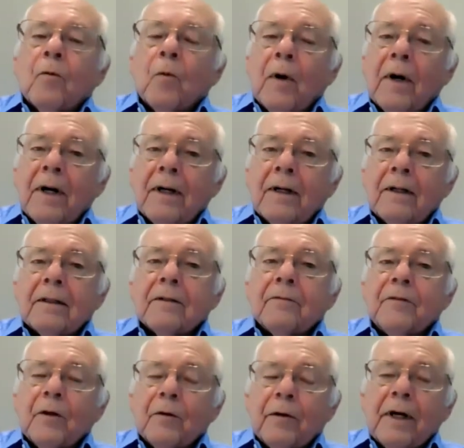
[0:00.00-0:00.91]

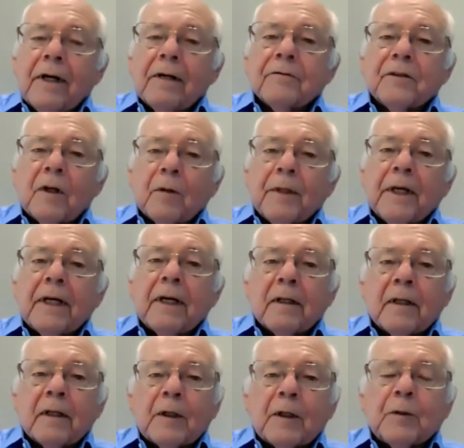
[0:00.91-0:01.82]
well, if you have
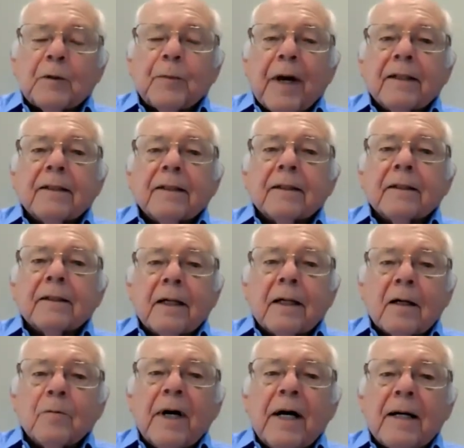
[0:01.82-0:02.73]
something unexpected
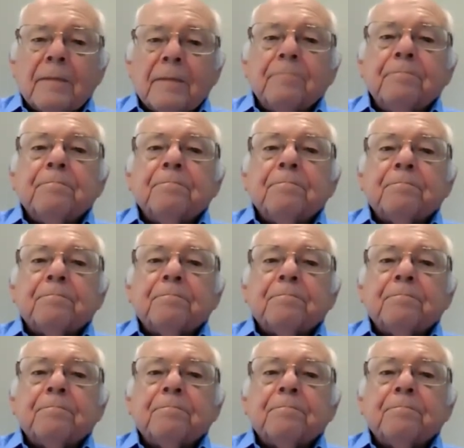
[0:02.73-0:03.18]
come up,